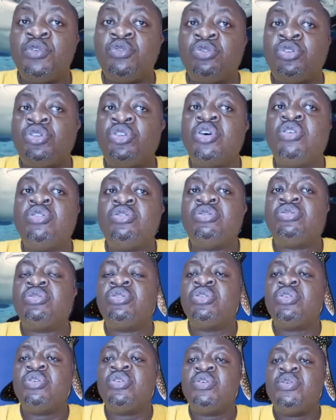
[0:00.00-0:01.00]
you
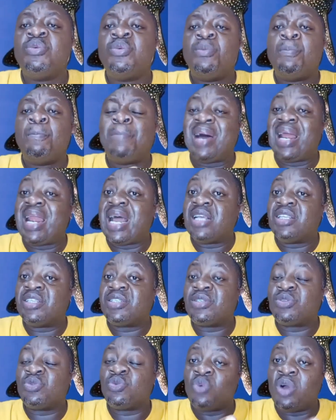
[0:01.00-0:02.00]
don't
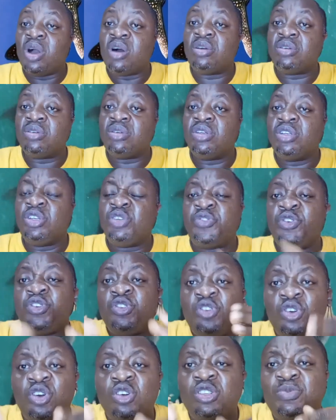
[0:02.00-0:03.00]
balance well, if
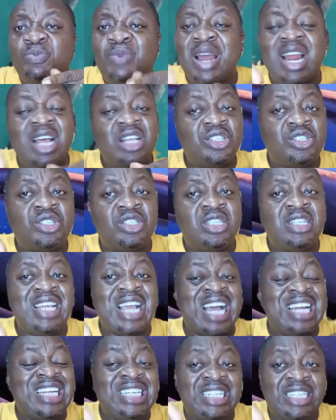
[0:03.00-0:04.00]
you don't balance
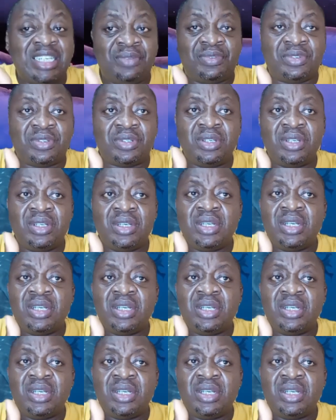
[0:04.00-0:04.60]
the additives